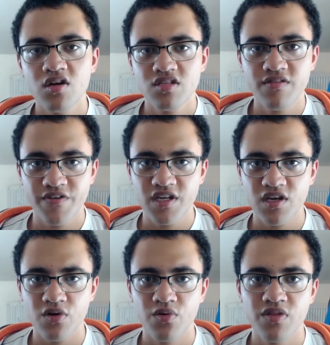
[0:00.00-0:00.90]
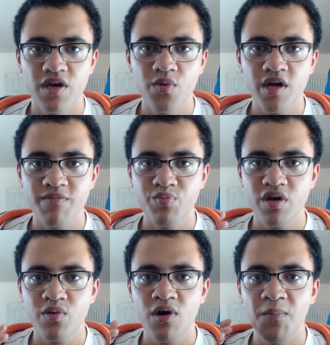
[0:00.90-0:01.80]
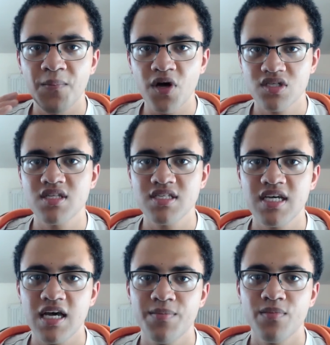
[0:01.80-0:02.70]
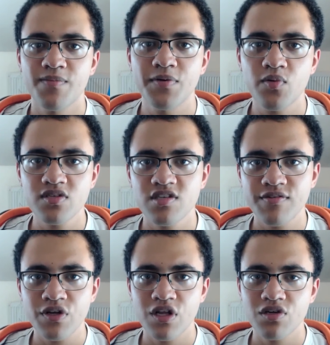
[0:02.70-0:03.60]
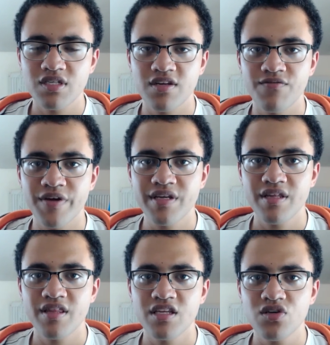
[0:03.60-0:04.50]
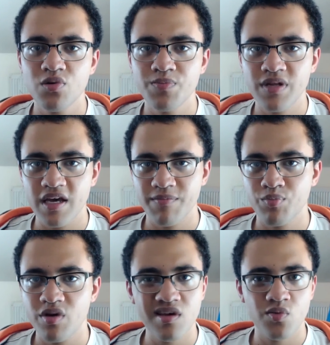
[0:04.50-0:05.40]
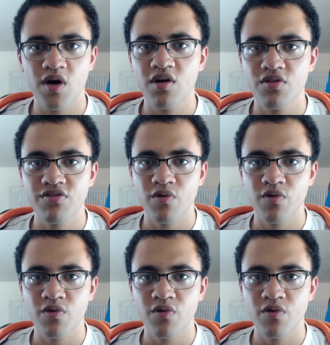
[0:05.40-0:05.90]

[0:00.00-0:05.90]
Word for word: Onto video, they work pretty well most of the time, but once they're all loaded and ready they do play pretty well